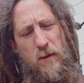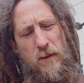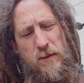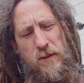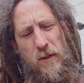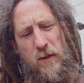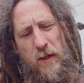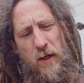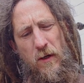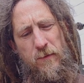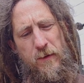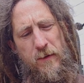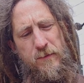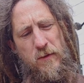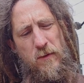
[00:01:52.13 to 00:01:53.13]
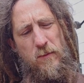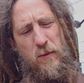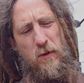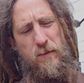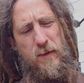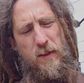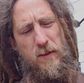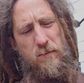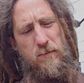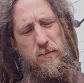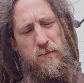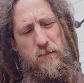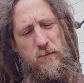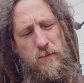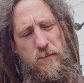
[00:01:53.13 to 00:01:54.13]
and turn it off after removing them.
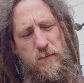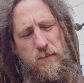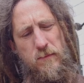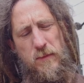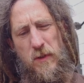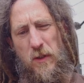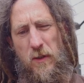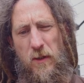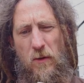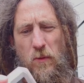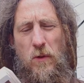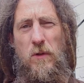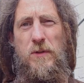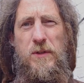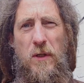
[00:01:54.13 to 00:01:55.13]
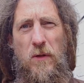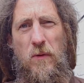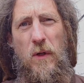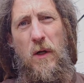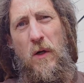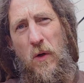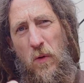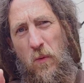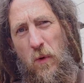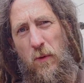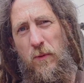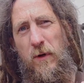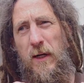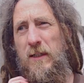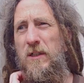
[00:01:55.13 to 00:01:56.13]
Dirty or worn. So
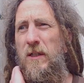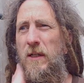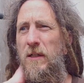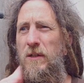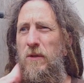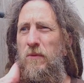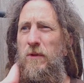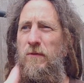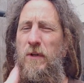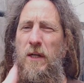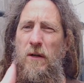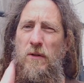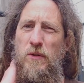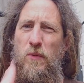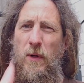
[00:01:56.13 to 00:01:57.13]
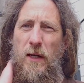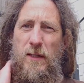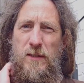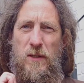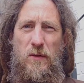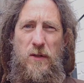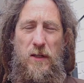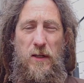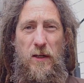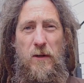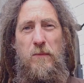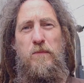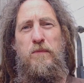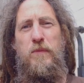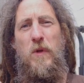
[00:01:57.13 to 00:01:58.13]
what we're actually going to do with the video as well is look at
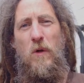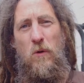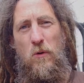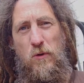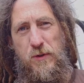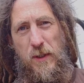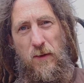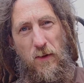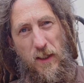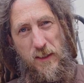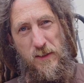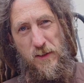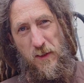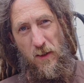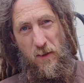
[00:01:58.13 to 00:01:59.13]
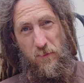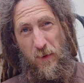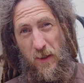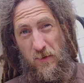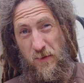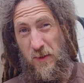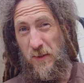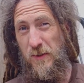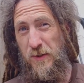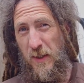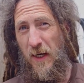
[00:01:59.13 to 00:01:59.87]
auto lens guard mode. Does